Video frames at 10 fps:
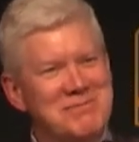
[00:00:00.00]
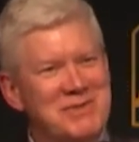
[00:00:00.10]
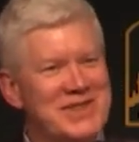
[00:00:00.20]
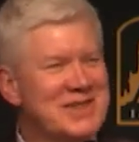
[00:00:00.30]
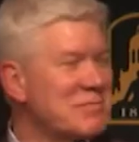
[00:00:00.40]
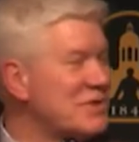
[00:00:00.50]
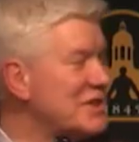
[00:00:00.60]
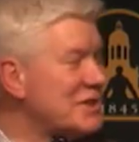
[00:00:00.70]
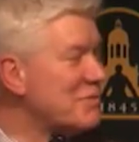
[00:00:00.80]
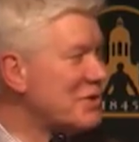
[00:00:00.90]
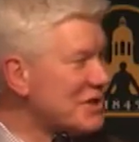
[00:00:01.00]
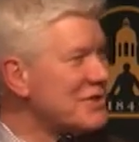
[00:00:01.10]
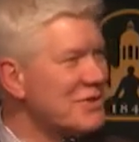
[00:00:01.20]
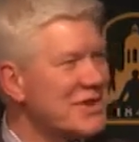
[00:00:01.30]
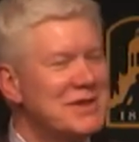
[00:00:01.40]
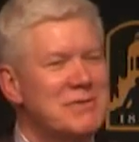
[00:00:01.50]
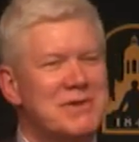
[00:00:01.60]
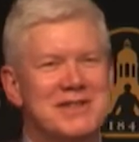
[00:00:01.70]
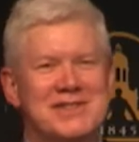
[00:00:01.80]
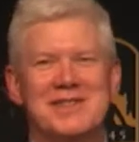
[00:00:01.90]
moving into preaching mode, it's all right, don't
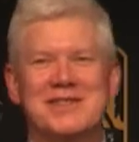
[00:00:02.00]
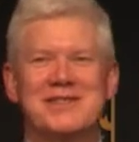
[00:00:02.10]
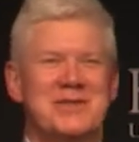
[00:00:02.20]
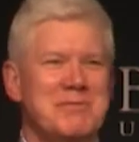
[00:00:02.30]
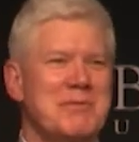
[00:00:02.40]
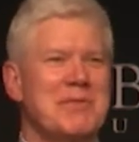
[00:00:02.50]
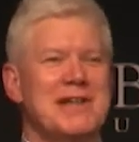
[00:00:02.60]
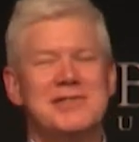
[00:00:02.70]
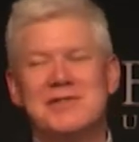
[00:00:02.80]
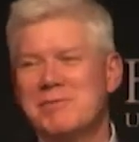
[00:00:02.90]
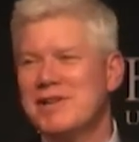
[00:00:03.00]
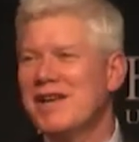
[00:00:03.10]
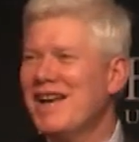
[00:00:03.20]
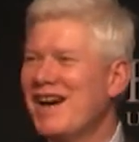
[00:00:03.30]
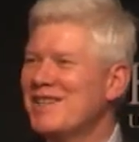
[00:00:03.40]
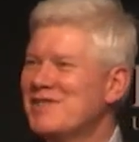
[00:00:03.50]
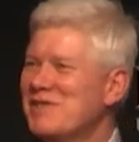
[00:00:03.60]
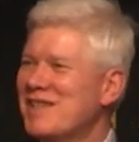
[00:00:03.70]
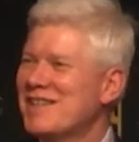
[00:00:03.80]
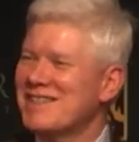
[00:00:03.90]
worry, it's, nothing, it's not going to be embarrassing. But I do
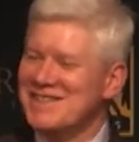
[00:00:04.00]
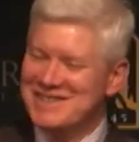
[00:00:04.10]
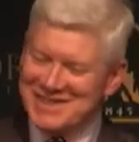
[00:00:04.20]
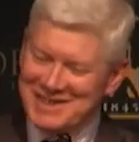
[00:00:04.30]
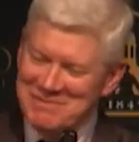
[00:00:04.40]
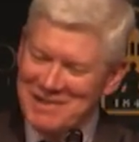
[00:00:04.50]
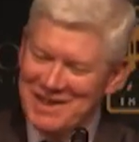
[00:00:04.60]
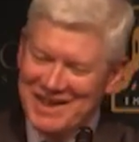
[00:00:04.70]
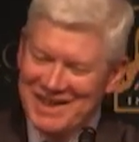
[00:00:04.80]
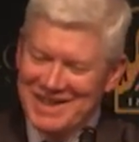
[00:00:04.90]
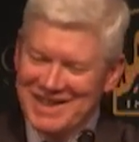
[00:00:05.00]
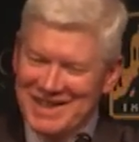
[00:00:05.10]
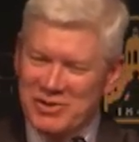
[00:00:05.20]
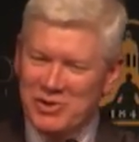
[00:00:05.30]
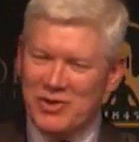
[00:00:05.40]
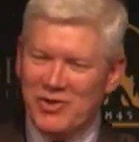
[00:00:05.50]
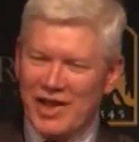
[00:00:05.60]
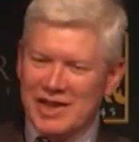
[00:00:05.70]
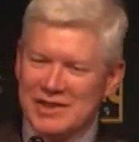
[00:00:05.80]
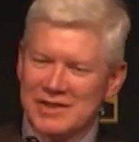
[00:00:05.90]
think that, um, you know,
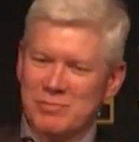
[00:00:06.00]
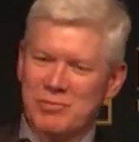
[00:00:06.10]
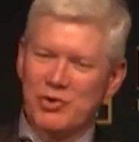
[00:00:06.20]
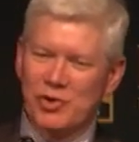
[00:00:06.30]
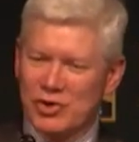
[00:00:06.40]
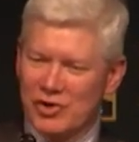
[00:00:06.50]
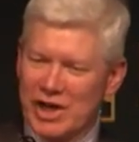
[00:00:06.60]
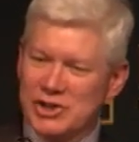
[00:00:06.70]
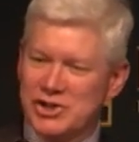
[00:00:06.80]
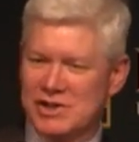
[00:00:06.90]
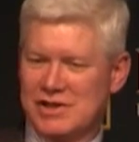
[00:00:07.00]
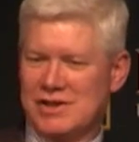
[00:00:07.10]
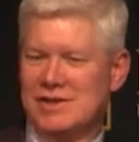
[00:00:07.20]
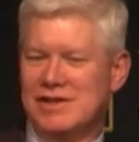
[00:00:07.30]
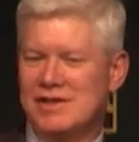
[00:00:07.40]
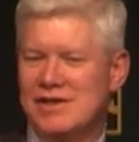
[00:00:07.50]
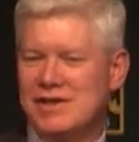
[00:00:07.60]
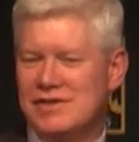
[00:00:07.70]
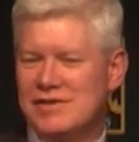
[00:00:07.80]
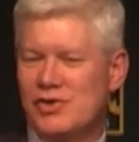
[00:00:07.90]
that progression
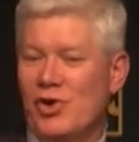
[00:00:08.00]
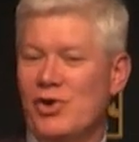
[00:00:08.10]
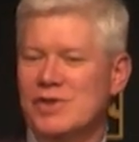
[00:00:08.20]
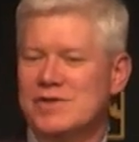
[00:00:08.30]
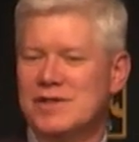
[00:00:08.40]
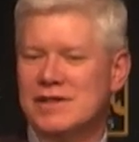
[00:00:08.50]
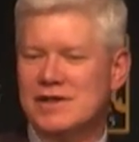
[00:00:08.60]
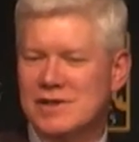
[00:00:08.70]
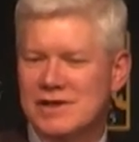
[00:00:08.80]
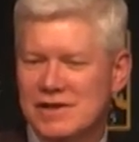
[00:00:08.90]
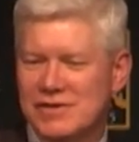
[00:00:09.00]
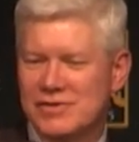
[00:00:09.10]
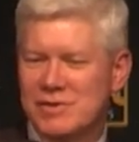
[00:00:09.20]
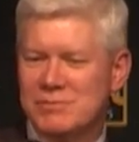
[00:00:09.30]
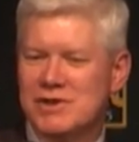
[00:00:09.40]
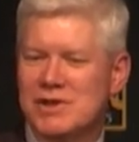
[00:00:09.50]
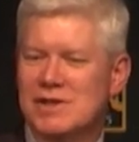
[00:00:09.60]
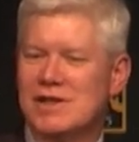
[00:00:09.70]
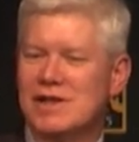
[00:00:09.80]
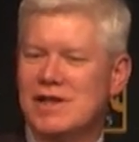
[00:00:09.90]
that is taught in Scripture,
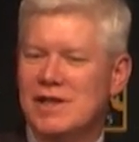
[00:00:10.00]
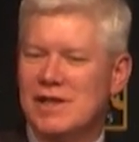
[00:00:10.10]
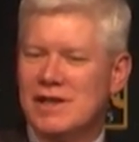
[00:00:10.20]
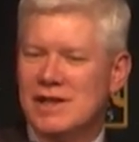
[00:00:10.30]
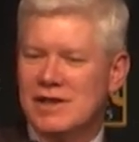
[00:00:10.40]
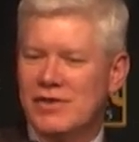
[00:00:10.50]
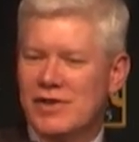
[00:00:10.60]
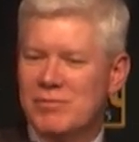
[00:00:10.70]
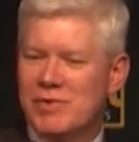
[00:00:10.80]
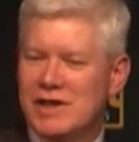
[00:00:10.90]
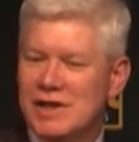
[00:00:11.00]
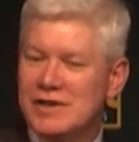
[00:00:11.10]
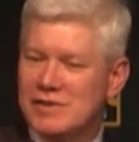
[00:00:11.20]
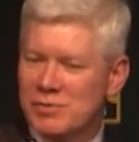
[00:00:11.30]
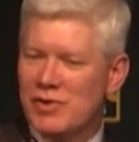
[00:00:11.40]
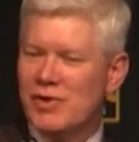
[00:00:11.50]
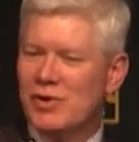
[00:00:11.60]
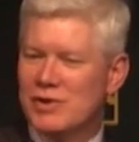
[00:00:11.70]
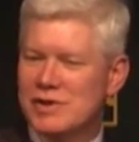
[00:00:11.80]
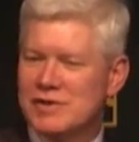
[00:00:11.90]
that begins with the Holy